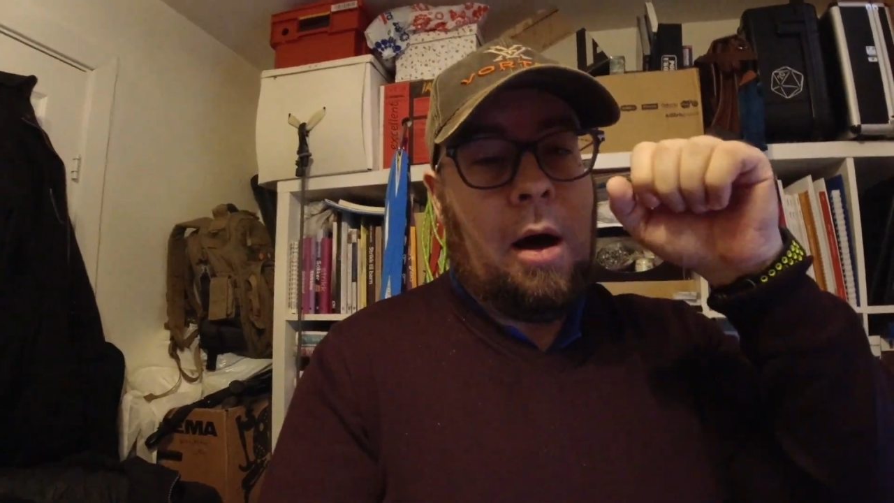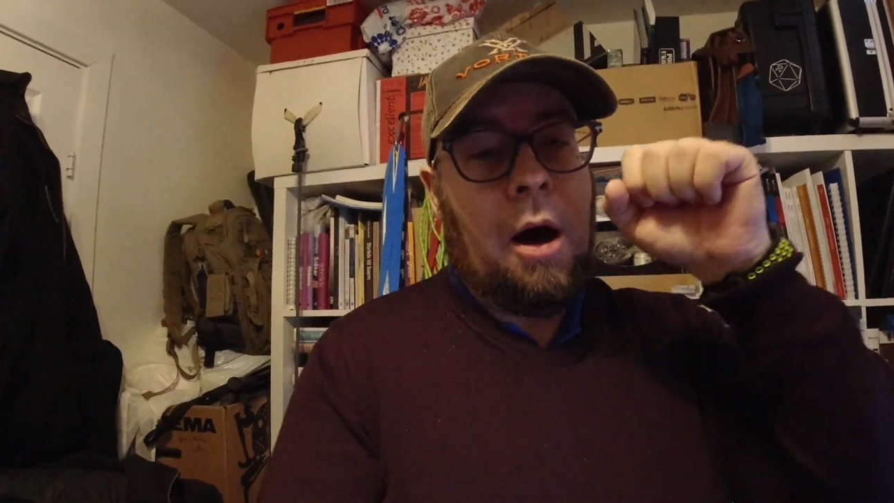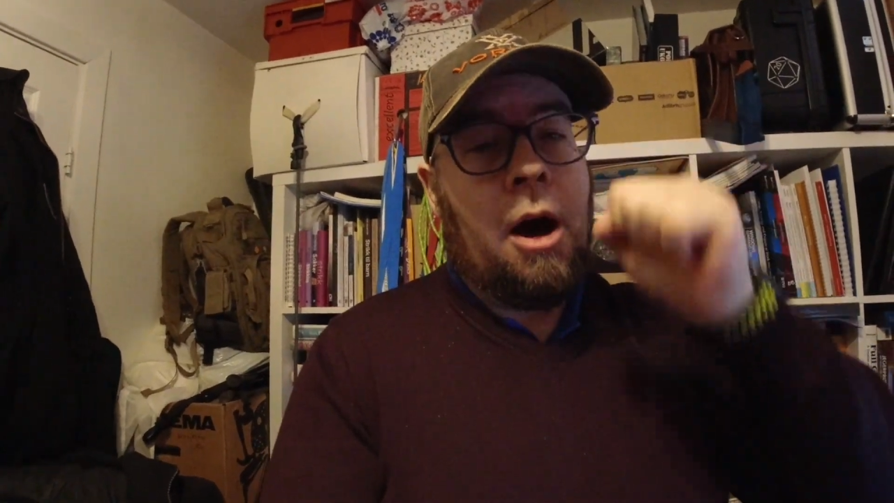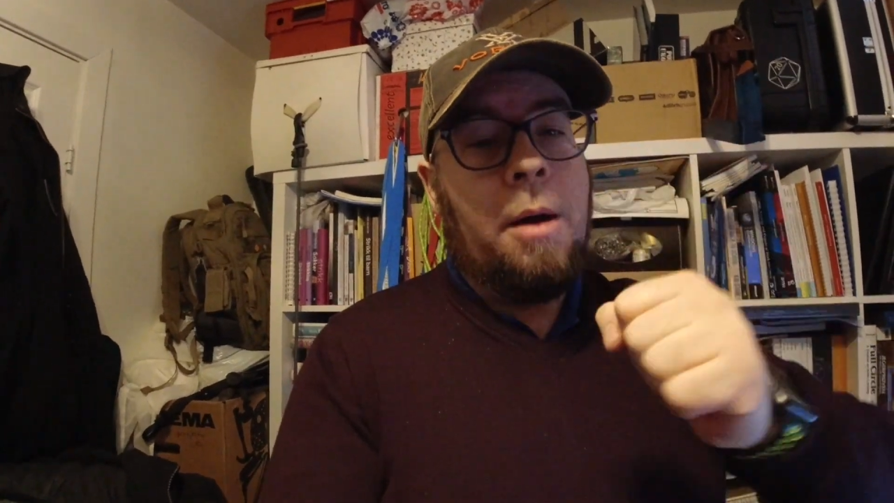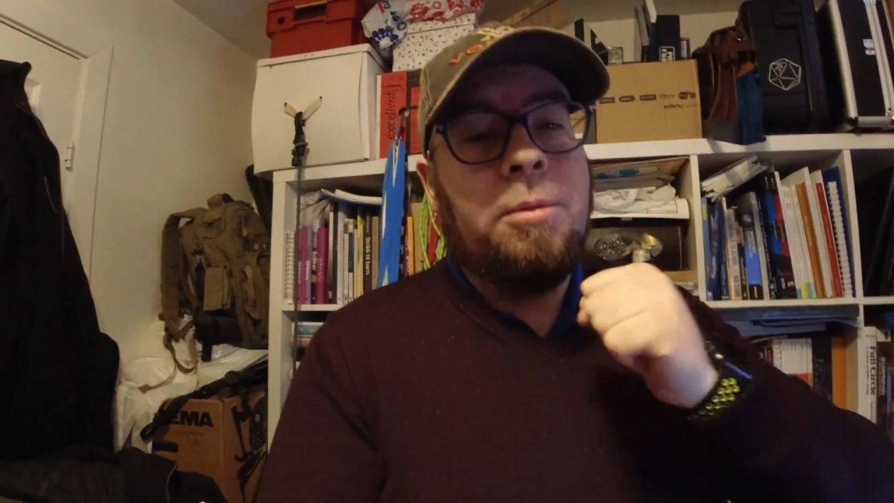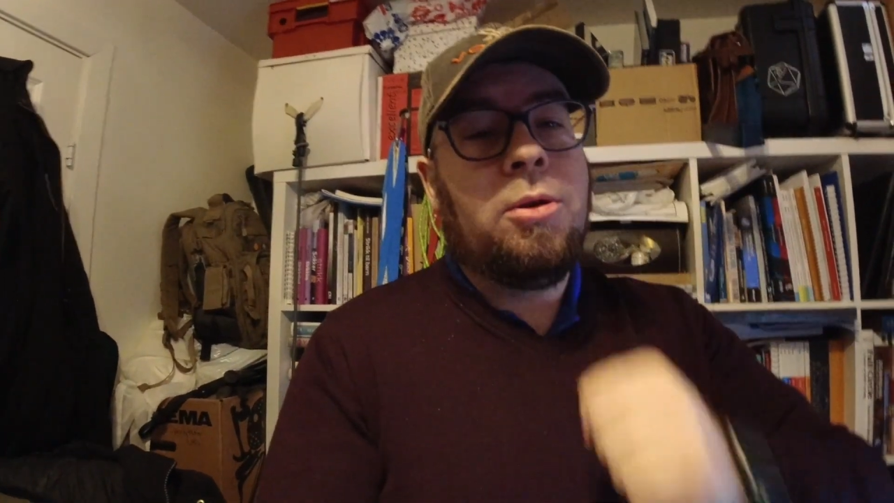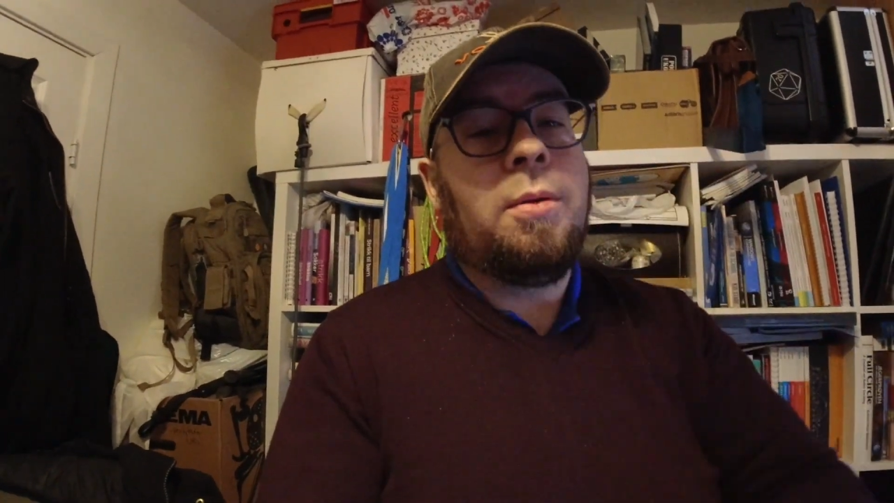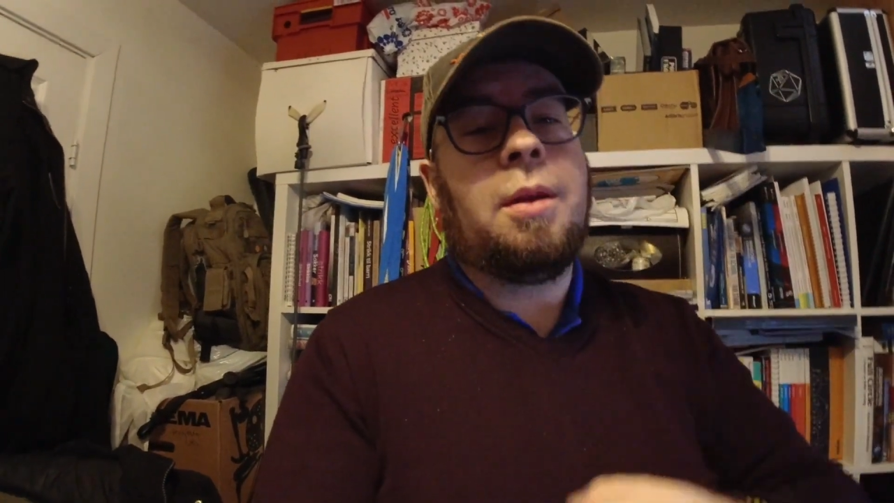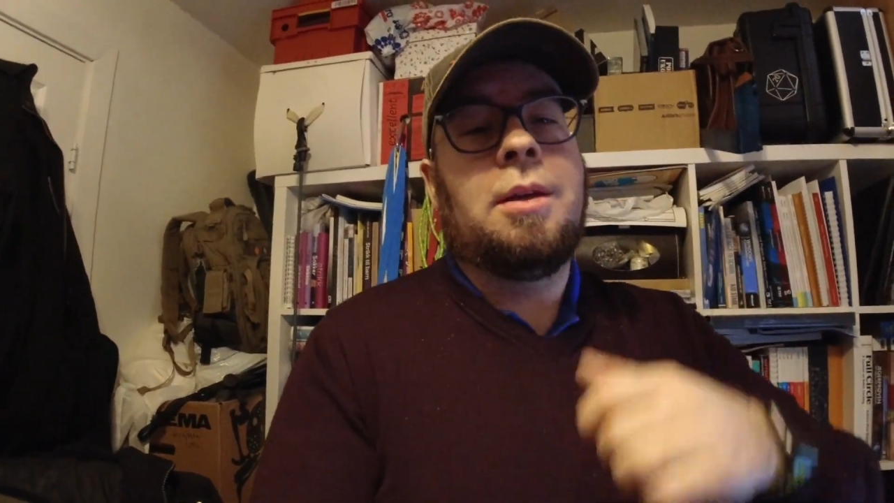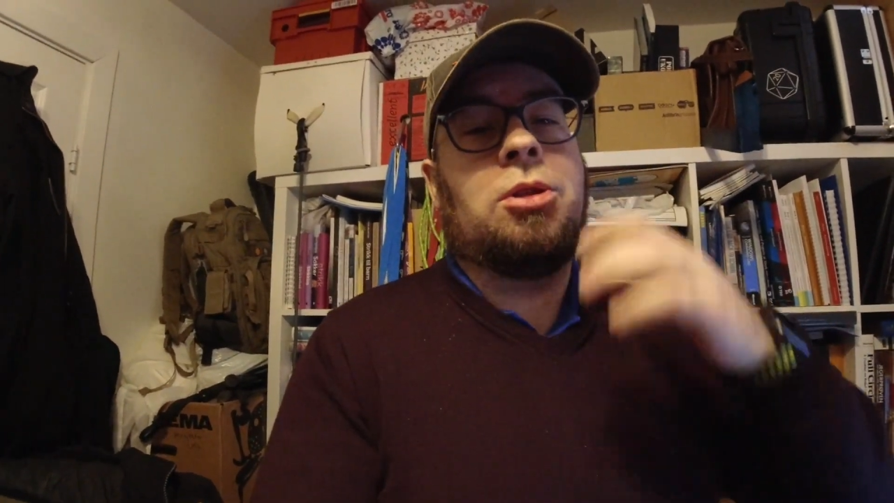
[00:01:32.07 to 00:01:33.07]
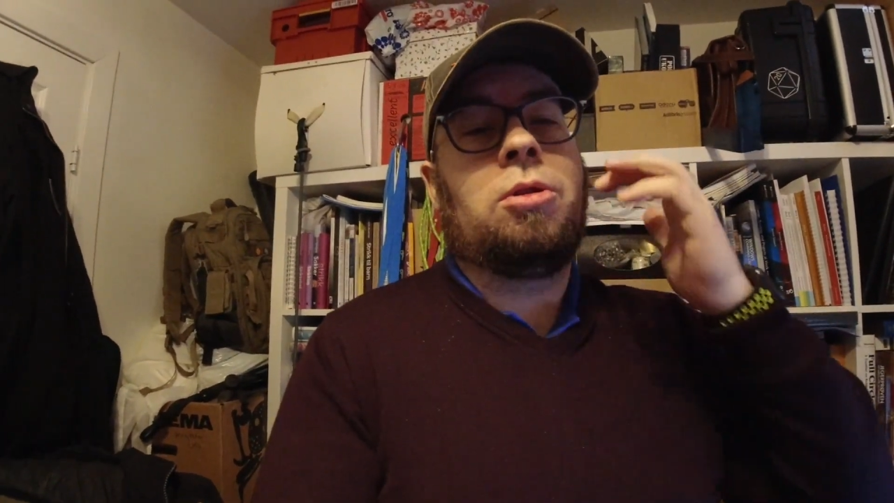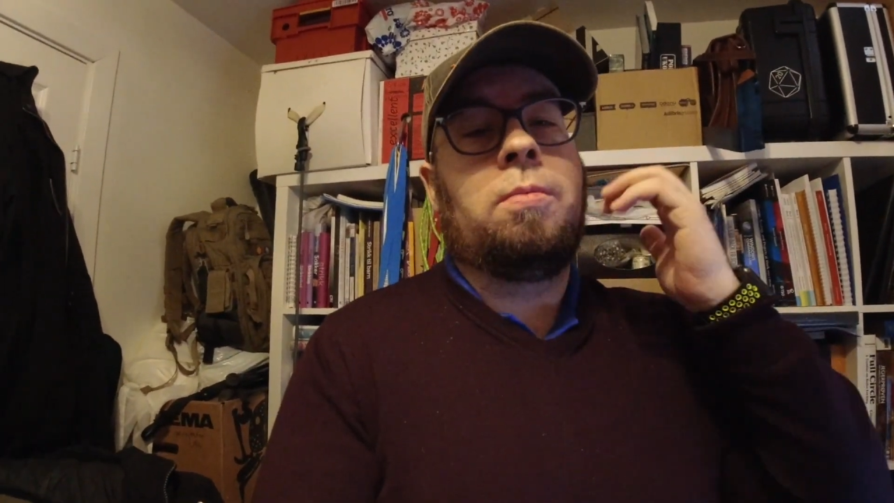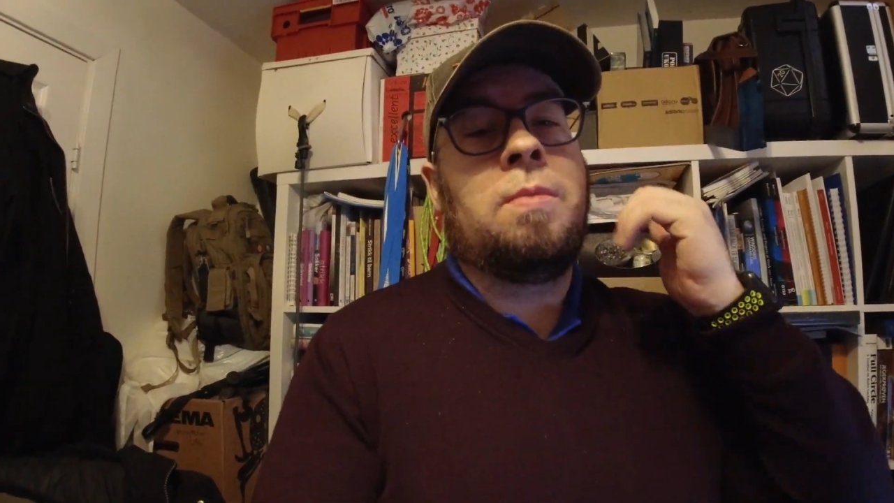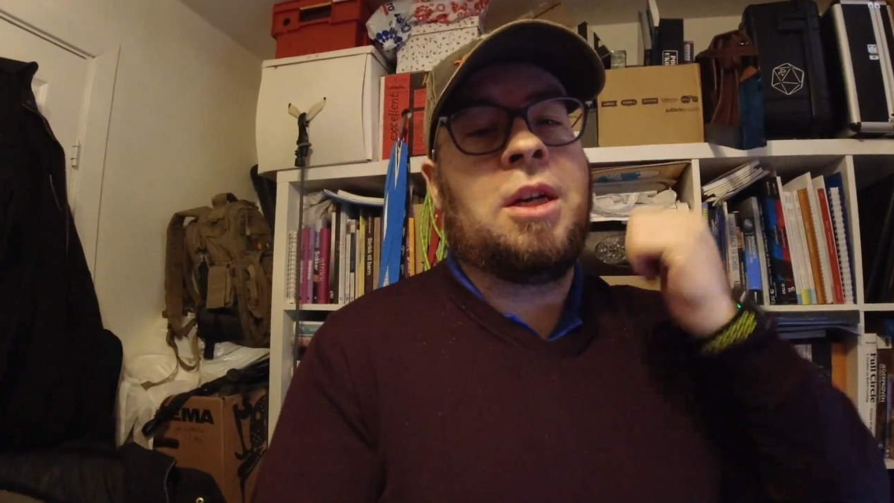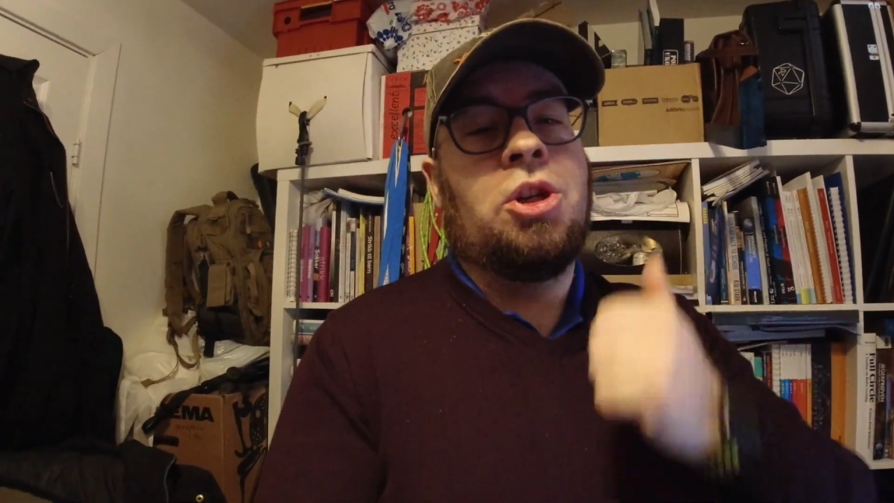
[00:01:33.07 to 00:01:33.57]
I'm doing this to make